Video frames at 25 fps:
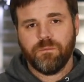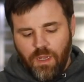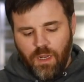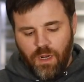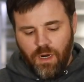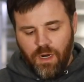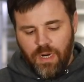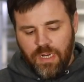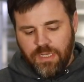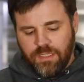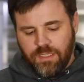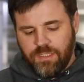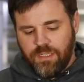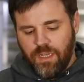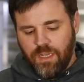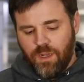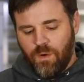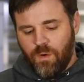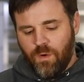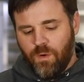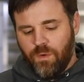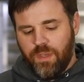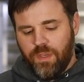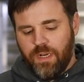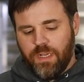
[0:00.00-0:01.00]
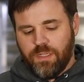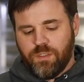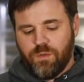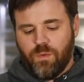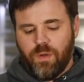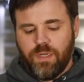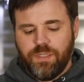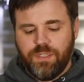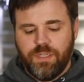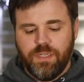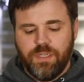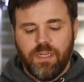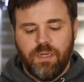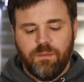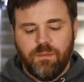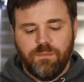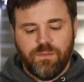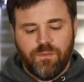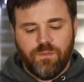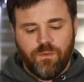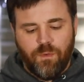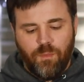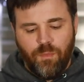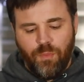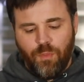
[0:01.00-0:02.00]
All right, so the next question
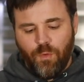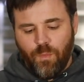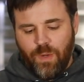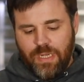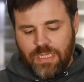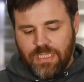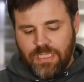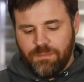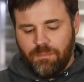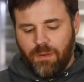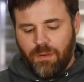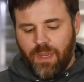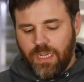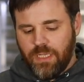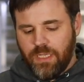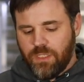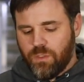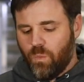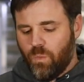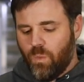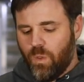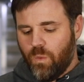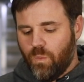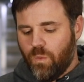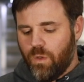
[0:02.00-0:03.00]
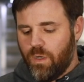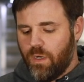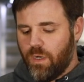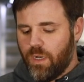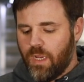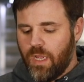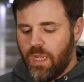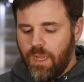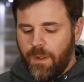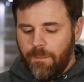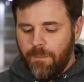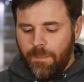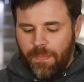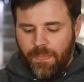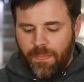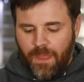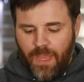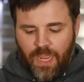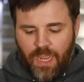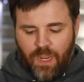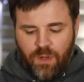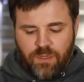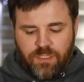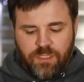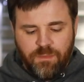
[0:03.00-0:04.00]
comes from Three Spikes Woodwork.
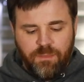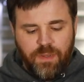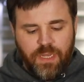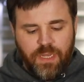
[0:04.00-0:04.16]
How is the